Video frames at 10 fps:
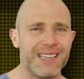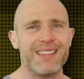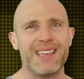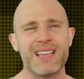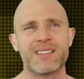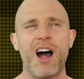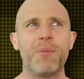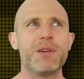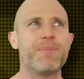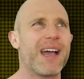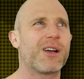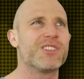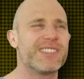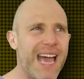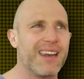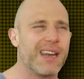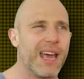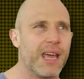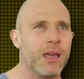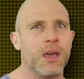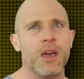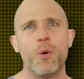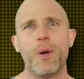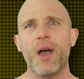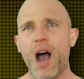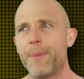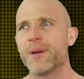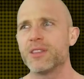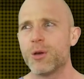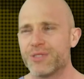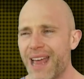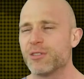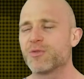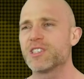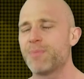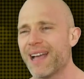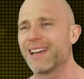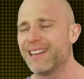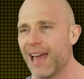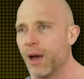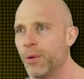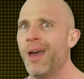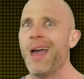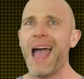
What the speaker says: And yes, I'll be back on Saturday where we're upping those downs for SmackDown